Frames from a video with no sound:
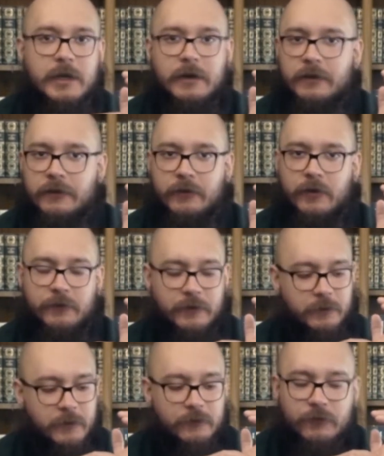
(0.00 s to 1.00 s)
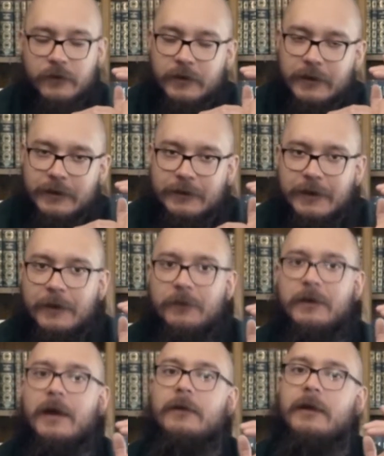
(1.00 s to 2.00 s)
not on the surface, but really
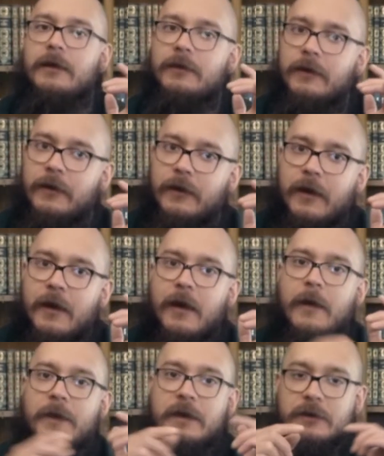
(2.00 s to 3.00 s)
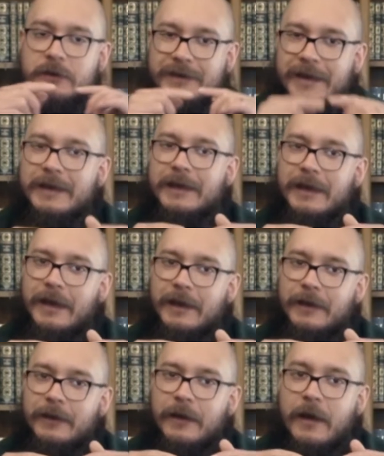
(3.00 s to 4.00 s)
deep down in there, and you're digging
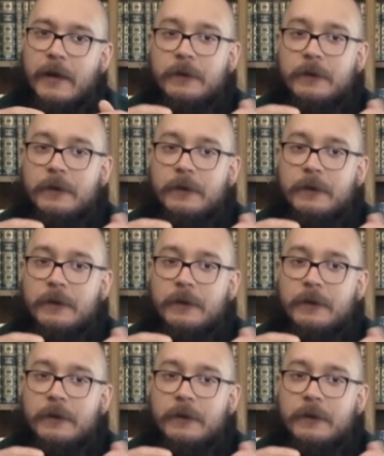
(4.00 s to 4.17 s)
in.